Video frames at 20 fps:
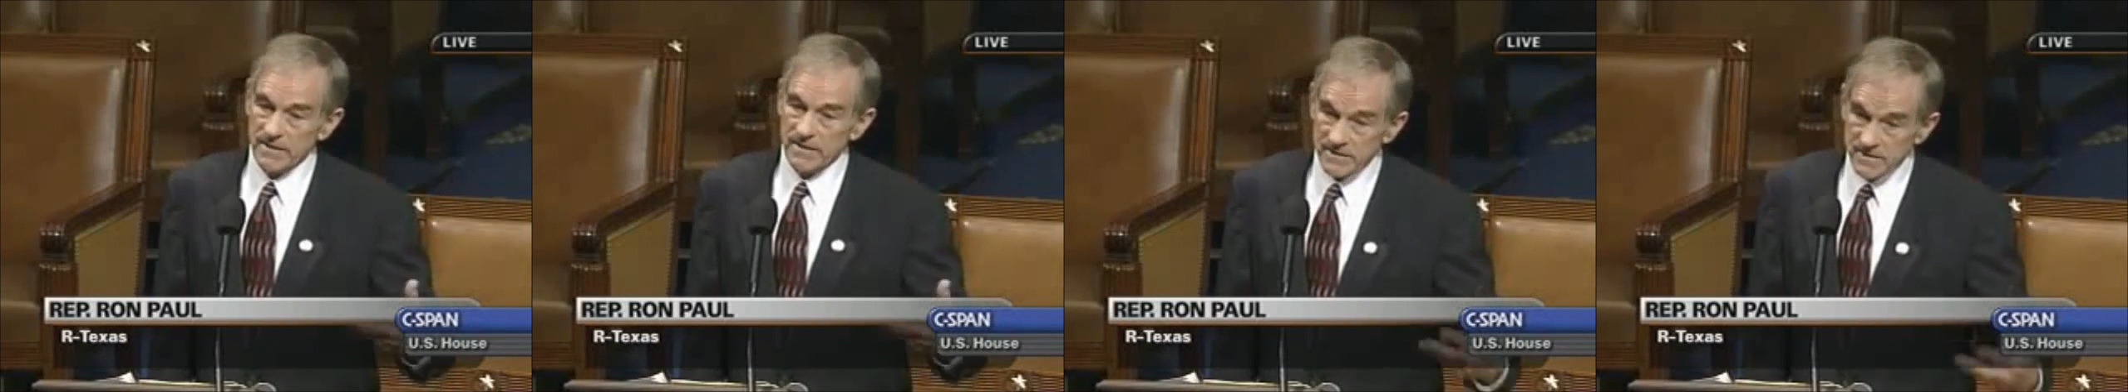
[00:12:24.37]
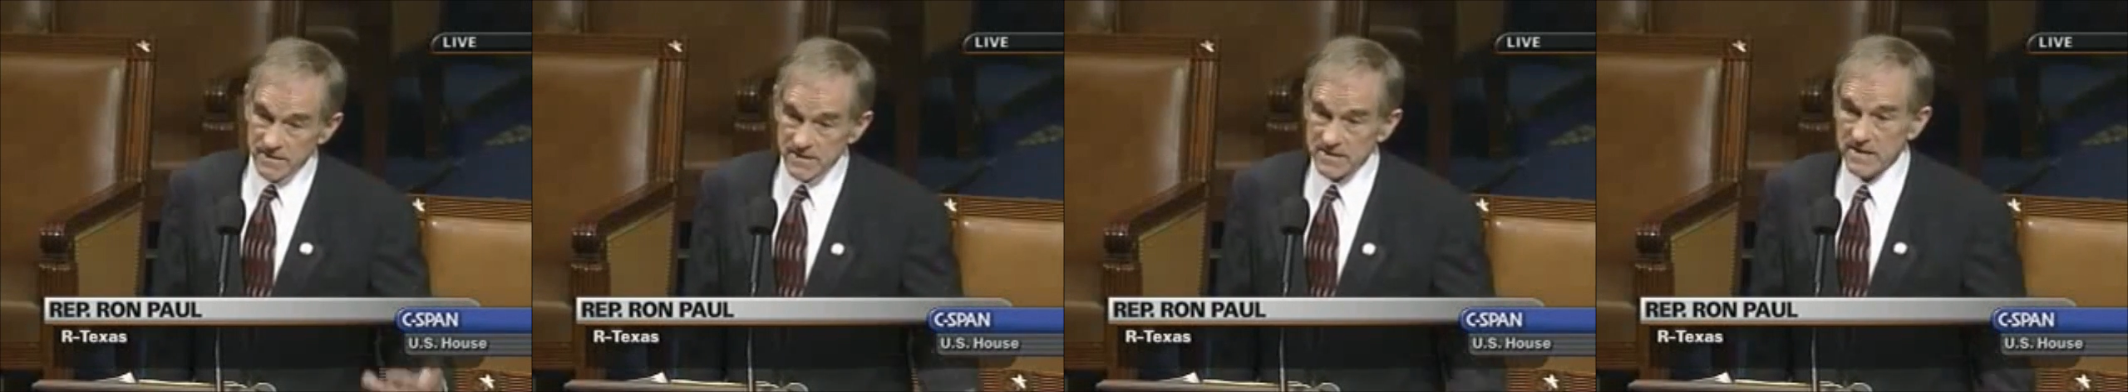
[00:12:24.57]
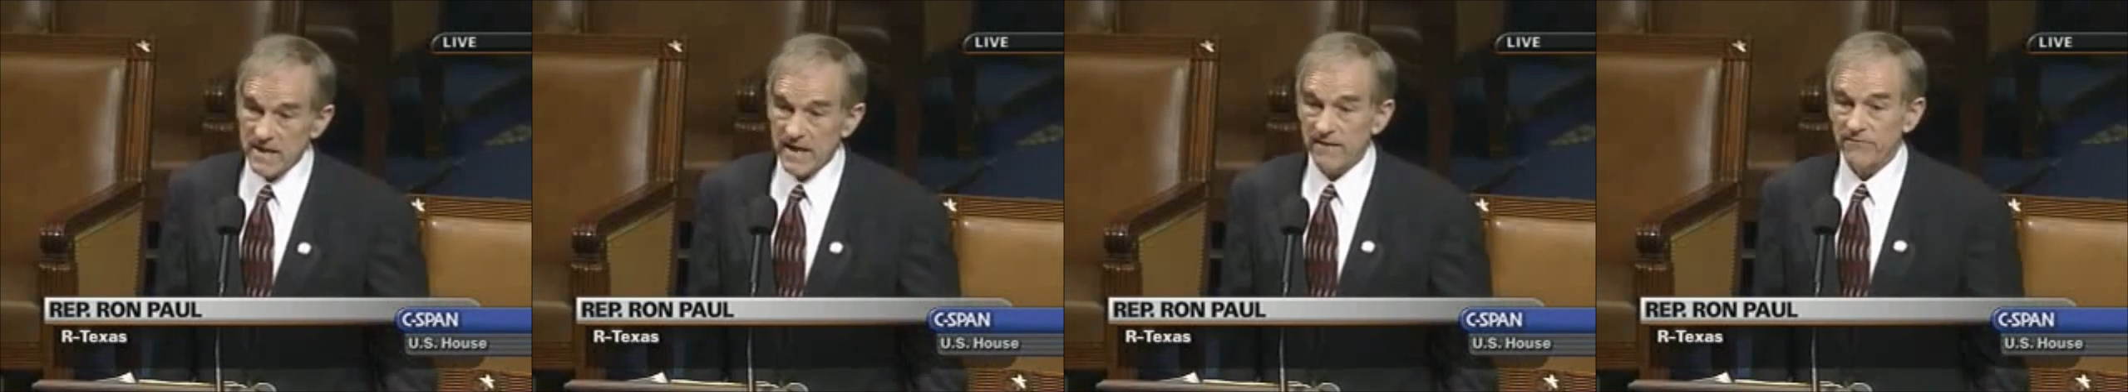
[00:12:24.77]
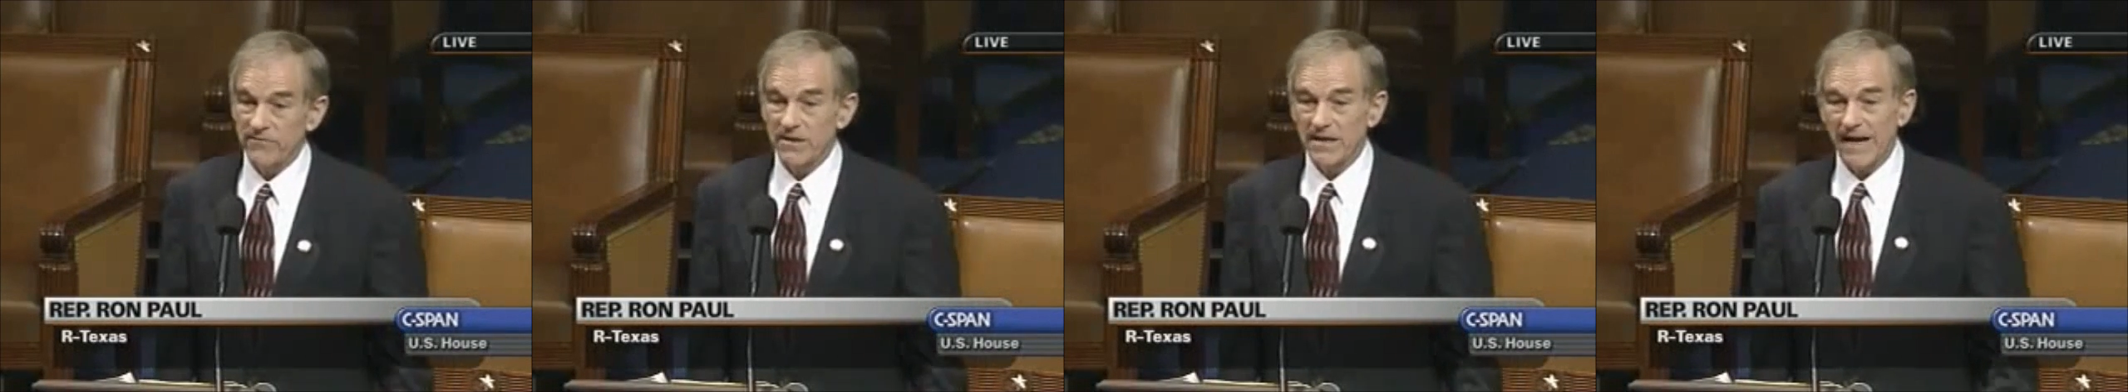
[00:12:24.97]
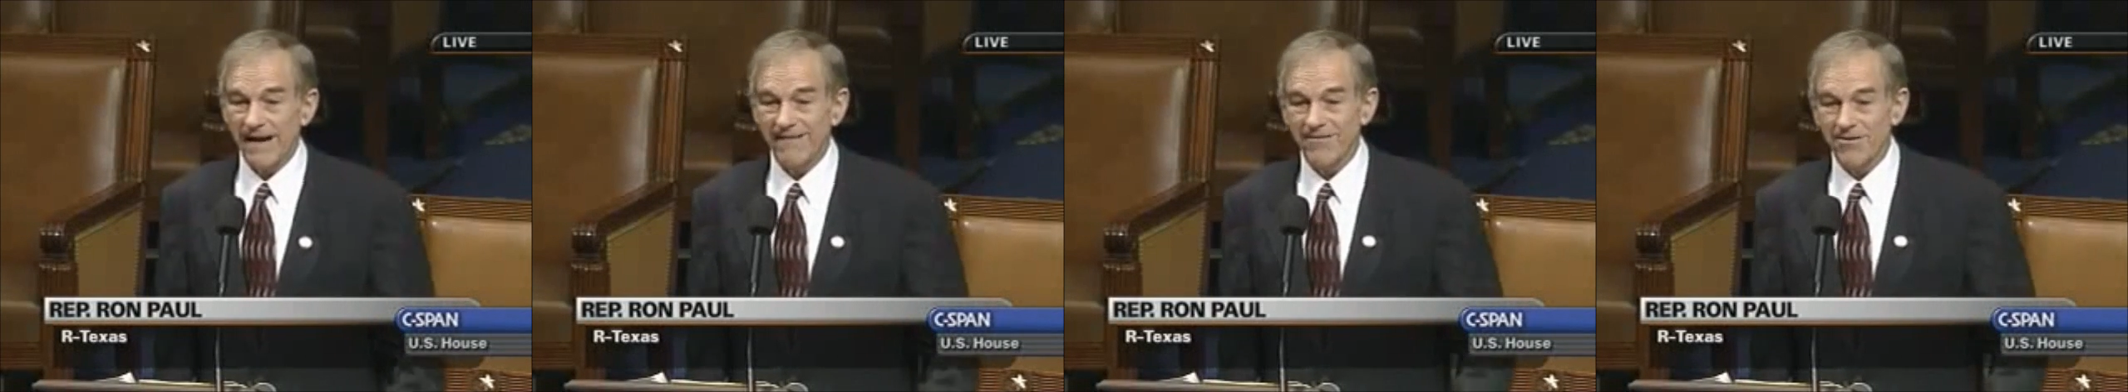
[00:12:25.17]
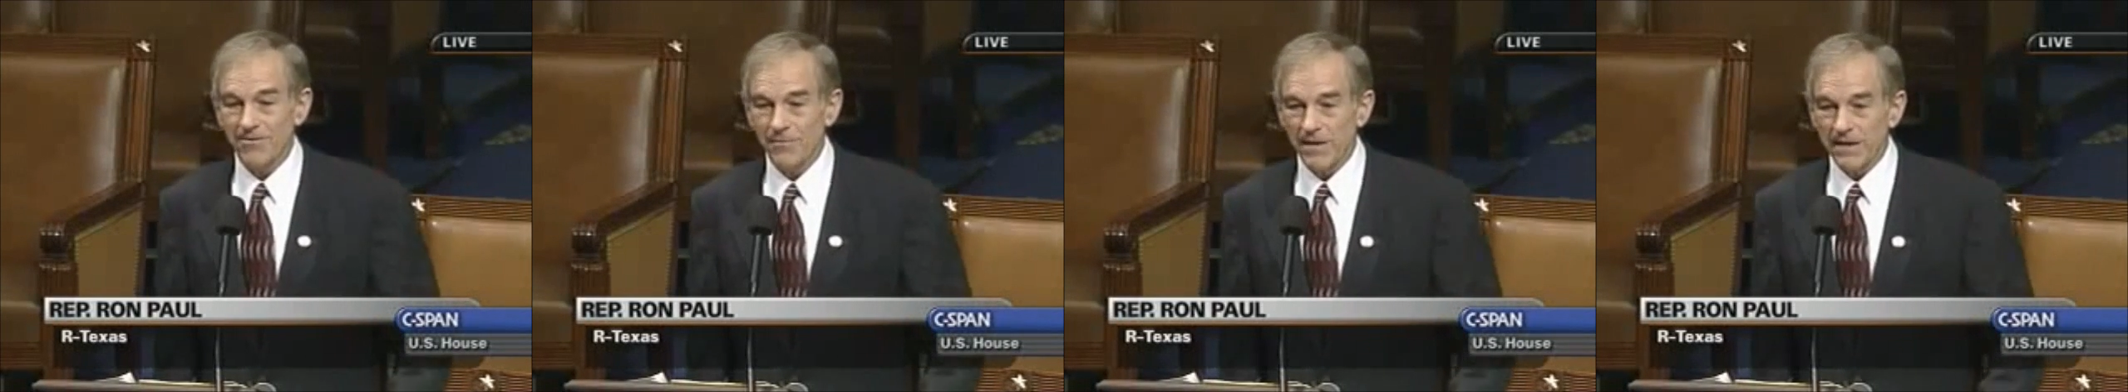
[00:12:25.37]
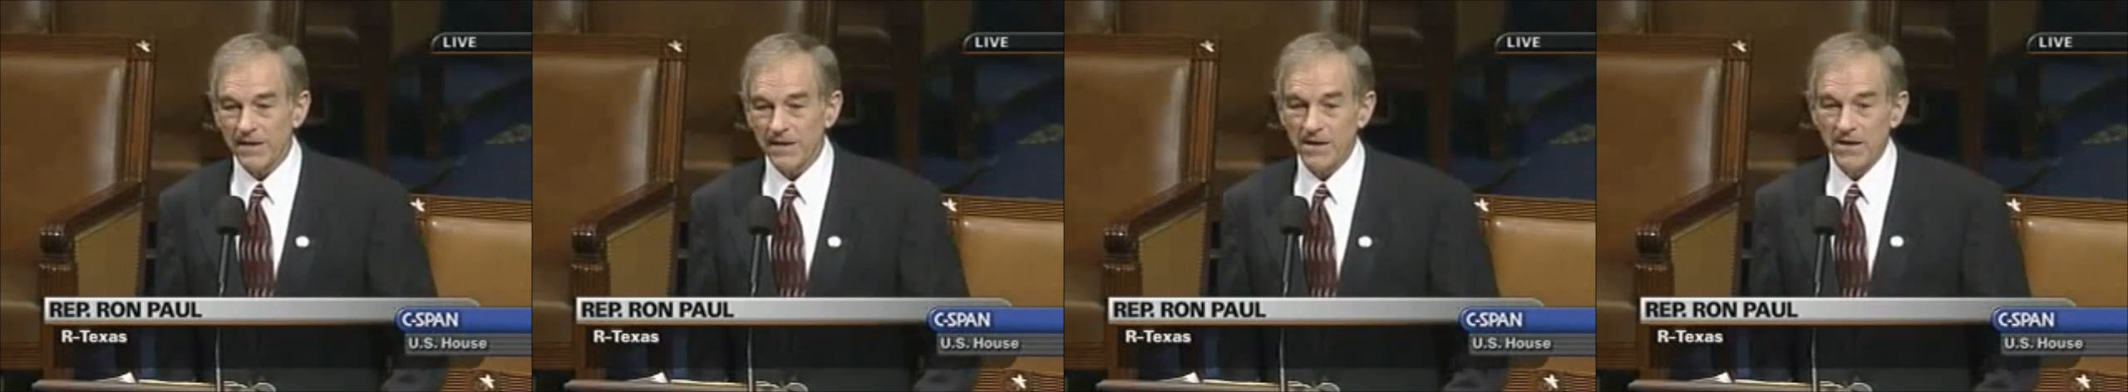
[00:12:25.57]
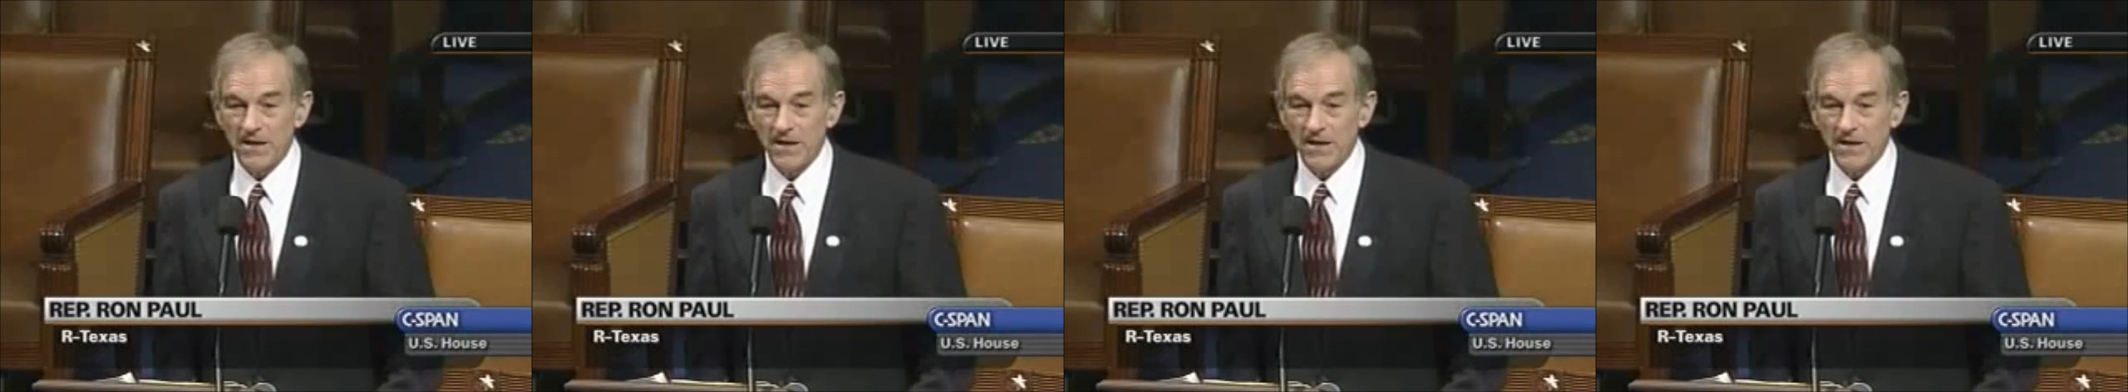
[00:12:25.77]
that doesn't have a government